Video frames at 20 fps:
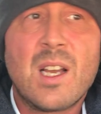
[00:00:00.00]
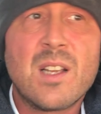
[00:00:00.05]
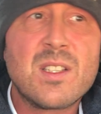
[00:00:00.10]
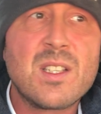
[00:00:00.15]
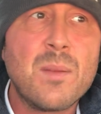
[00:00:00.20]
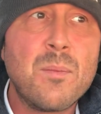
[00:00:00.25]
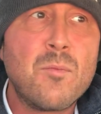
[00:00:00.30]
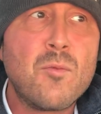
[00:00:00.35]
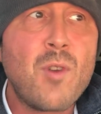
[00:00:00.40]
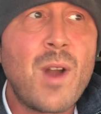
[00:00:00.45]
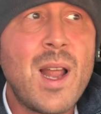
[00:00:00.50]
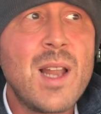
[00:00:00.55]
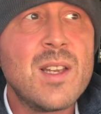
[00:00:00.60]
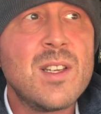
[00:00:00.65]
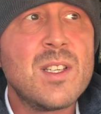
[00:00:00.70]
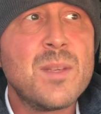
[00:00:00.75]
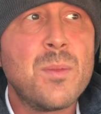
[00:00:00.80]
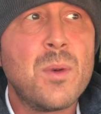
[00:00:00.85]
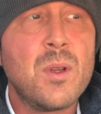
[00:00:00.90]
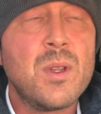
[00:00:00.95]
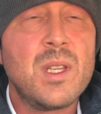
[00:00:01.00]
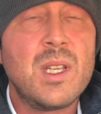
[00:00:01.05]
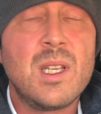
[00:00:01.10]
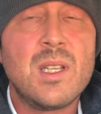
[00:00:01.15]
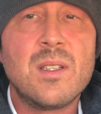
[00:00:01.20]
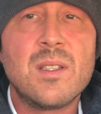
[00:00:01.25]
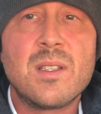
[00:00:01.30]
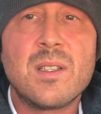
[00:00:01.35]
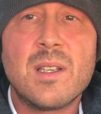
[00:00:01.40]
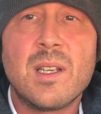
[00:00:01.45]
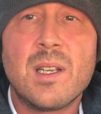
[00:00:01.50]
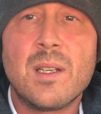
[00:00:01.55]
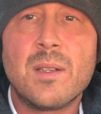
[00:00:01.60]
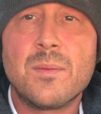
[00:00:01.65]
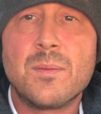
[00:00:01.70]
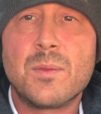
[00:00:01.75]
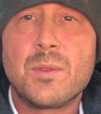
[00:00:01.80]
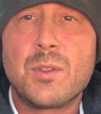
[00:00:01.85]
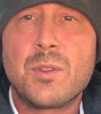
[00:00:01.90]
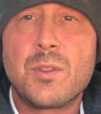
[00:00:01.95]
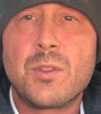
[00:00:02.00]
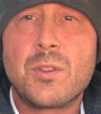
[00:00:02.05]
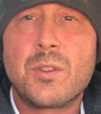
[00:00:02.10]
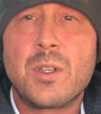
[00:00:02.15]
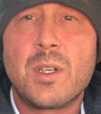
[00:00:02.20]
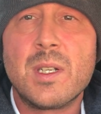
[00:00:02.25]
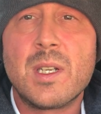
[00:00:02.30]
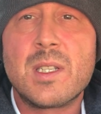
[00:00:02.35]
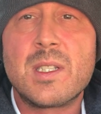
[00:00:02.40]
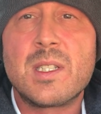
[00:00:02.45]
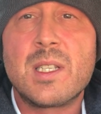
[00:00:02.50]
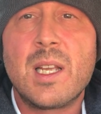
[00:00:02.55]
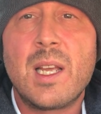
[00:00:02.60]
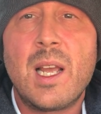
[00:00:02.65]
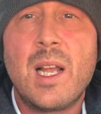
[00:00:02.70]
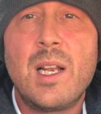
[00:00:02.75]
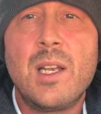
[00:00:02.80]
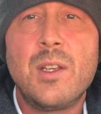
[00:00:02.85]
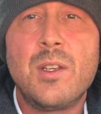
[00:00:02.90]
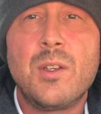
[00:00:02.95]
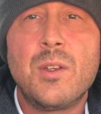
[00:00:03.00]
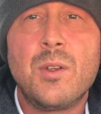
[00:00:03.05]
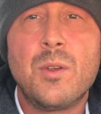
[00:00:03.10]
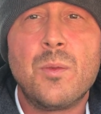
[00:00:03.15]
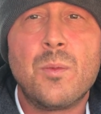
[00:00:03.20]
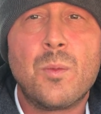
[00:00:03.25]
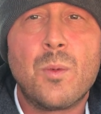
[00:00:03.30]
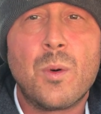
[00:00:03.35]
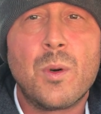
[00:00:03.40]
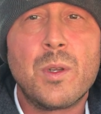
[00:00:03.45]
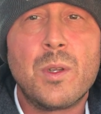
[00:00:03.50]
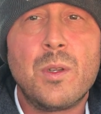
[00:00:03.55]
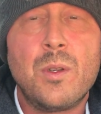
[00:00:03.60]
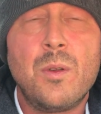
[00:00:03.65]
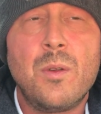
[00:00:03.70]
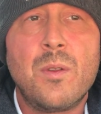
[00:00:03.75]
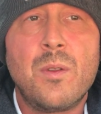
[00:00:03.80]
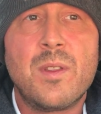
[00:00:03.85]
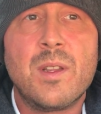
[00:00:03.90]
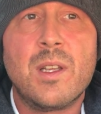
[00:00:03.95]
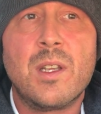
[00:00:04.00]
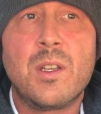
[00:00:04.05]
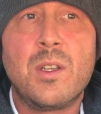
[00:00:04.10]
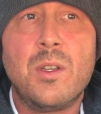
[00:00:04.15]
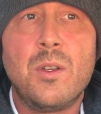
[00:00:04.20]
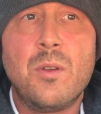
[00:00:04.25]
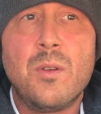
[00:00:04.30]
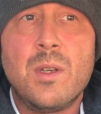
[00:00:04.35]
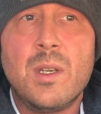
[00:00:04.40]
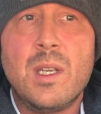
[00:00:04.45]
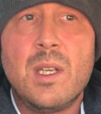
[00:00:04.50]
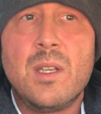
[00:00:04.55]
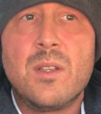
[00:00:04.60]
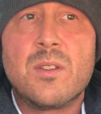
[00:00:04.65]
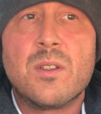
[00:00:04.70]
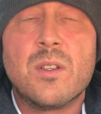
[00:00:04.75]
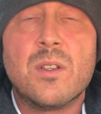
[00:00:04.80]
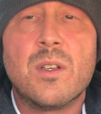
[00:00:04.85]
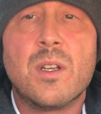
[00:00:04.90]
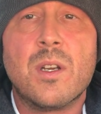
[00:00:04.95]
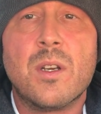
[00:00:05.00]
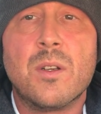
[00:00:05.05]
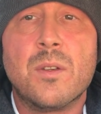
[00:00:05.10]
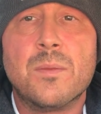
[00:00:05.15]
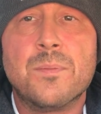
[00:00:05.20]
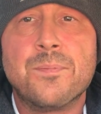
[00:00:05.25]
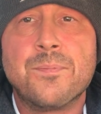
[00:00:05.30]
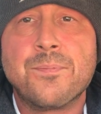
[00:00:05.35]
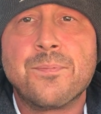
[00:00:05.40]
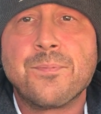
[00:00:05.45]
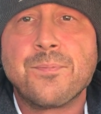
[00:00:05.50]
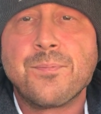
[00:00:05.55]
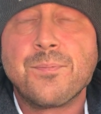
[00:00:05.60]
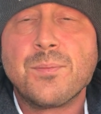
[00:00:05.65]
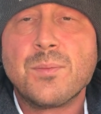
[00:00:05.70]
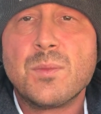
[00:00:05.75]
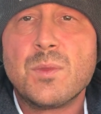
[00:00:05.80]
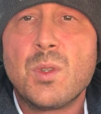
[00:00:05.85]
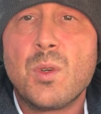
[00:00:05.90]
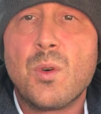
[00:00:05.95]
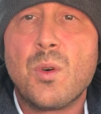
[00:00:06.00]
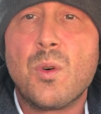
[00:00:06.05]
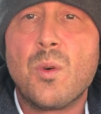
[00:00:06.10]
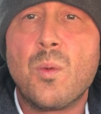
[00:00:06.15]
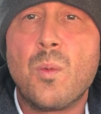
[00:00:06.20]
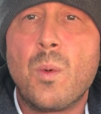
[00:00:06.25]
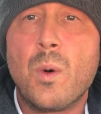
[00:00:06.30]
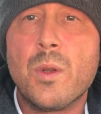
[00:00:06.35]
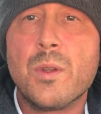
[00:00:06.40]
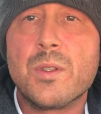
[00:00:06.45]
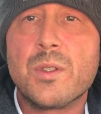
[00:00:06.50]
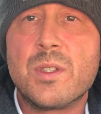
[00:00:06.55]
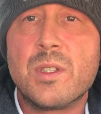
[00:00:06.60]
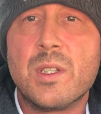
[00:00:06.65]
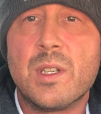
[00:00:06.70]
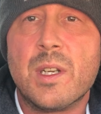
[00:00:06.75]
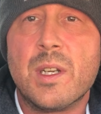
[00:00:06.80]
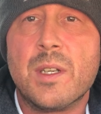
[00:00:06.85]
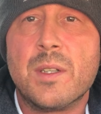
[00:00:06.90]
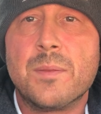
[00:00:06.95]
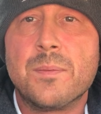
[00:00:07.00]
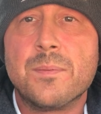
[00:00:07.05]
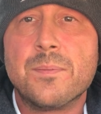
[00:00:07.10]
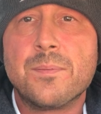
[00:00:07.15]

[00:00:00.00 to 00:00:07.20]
Some random on the internet trying to tell you what you think you need to know or want to know.